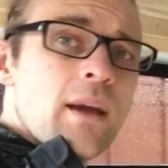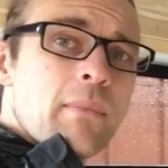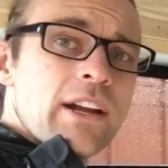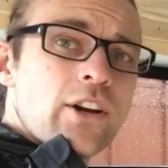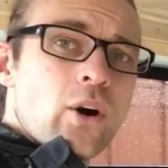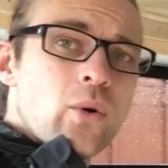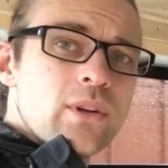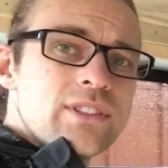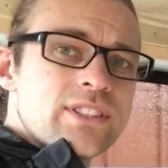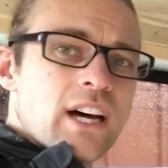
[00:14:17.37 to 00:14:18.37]
And my
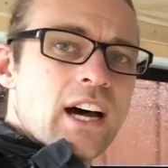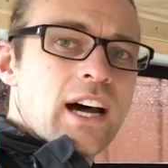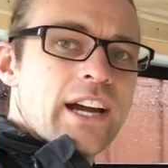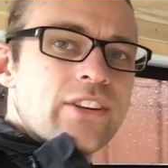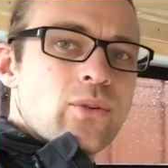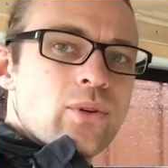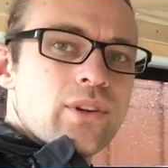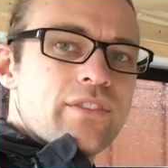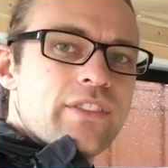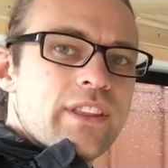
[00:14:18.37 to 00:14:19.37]
goal is to hide
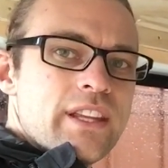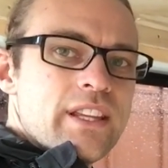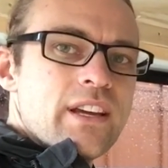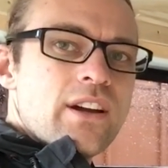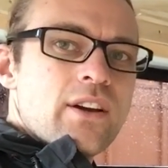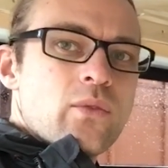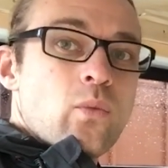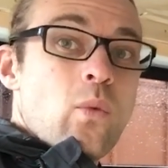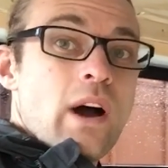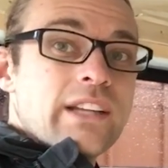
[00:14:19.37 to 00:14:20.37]
all of the
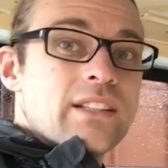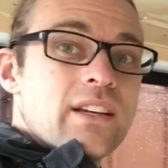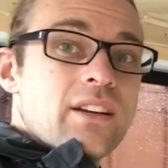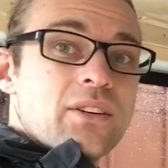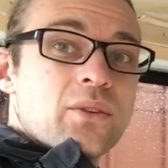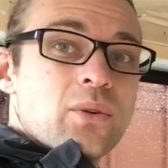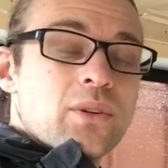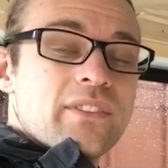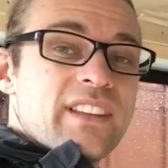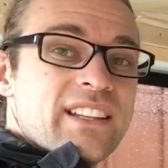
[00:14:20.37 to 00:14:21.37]
white,
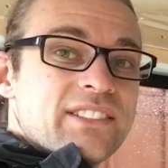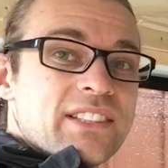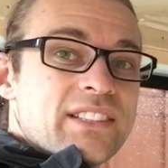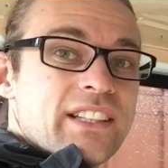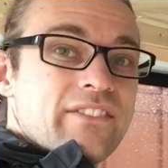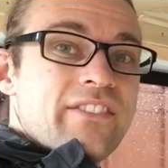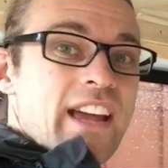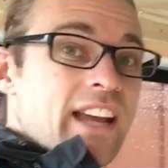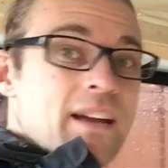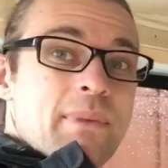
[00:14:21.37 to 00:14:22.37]
all of the existing
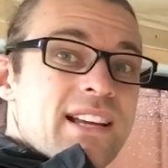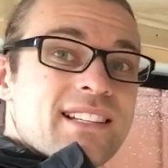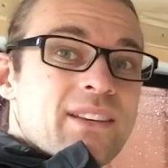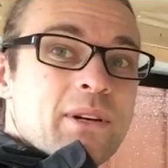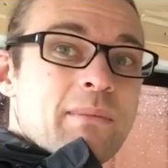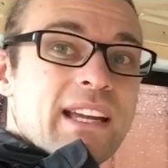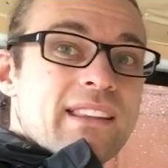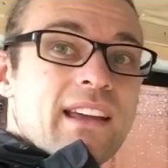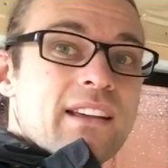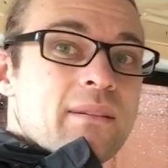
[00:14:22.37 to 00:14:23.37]
van. I basically want to
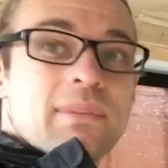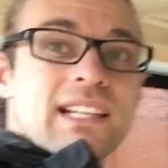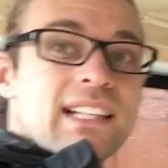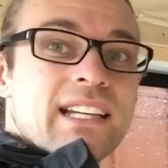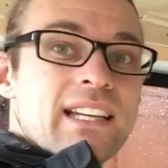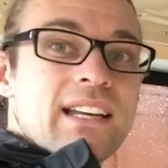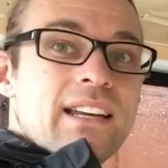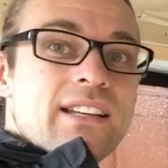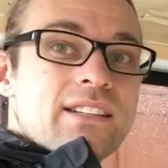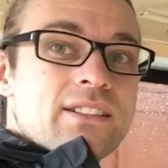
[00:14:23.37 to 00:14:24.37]
make that completely
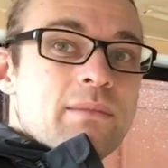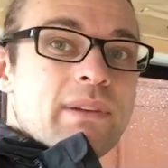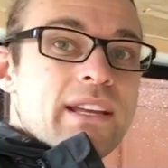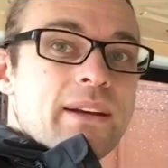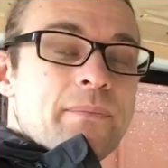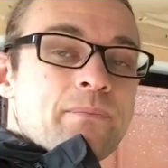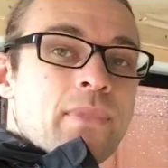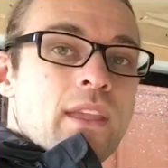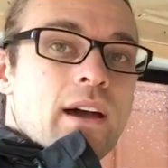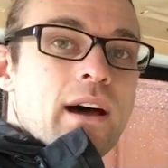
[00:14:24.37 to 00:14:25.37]
disappear.
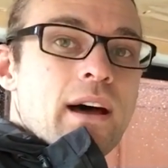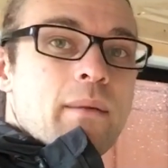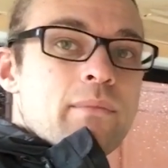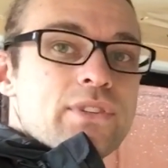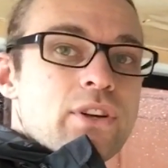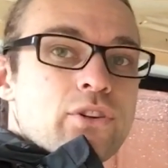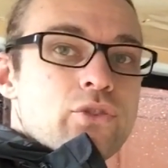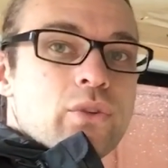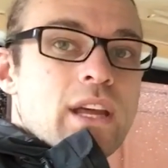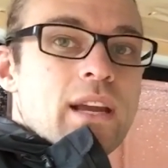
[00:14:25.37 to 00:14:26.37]
Um, so to
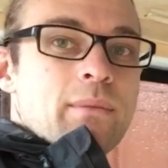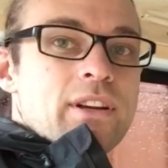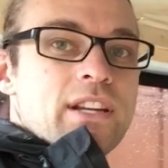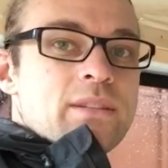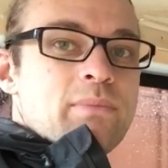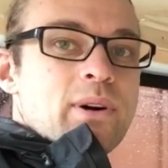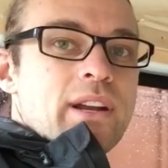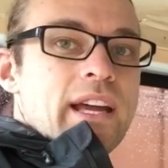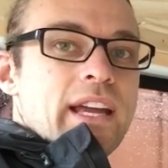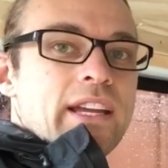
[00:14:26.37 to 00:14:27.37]
do that, I'm going to need to
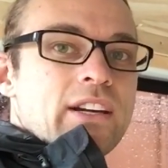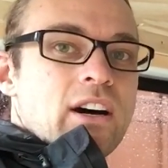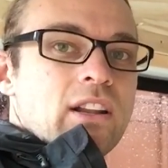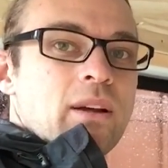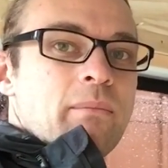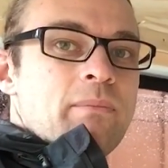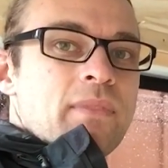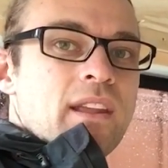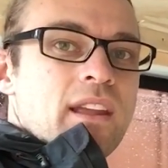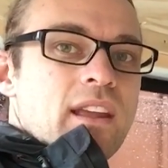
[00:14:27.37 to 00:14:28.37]
put a column
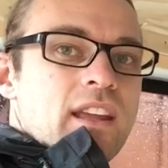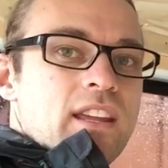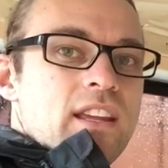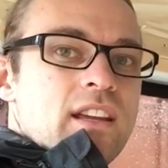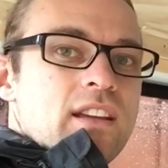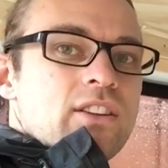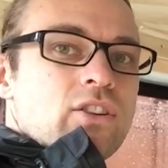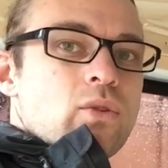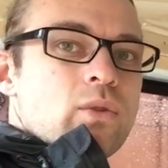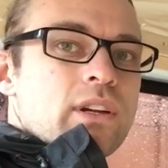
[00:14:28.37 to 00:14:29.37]
here in the
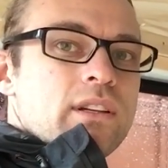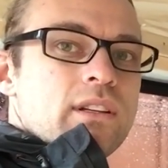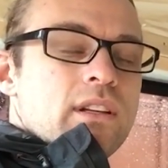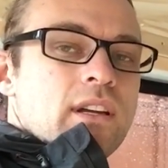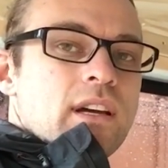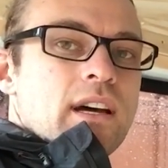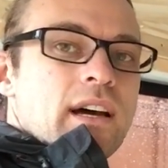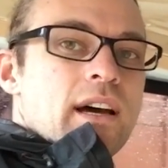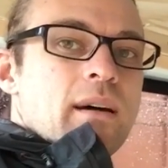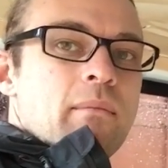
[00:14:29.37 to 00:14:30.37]
corner
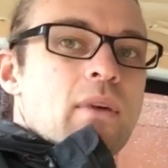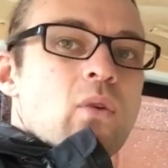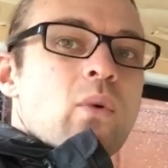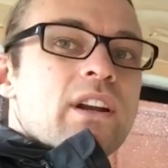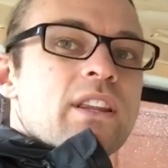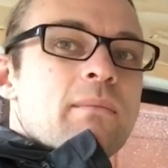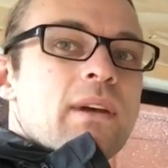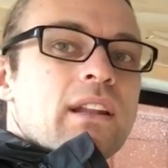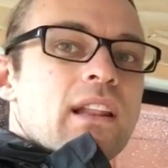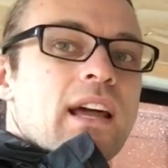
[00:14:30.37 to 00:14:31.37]
um, one in the
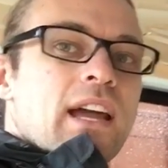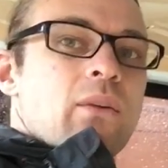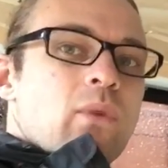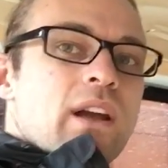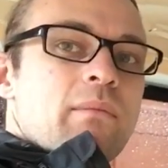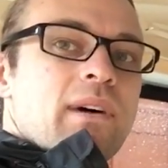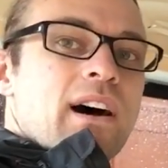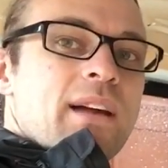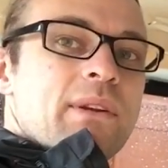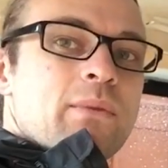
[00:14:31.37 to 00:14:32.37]
middle and one
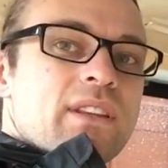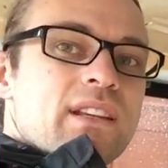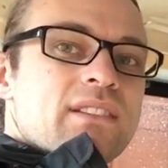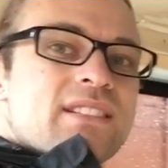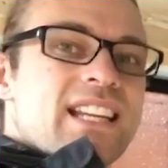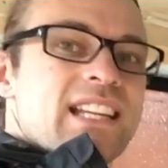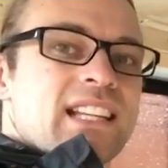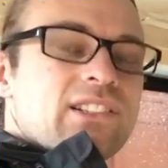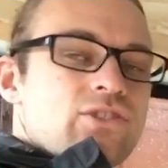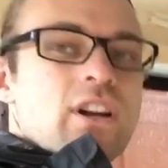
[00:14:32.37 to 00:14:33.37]
behind me with a teeny
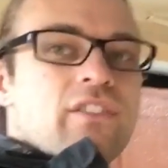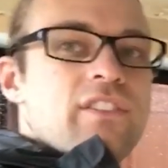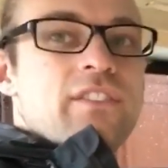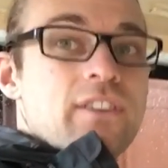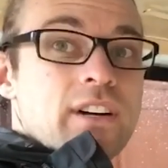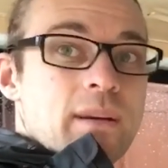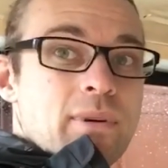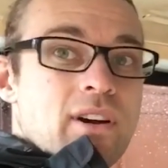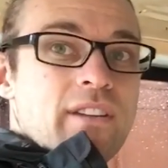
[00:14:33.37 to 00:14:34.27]
little shelf for a cup of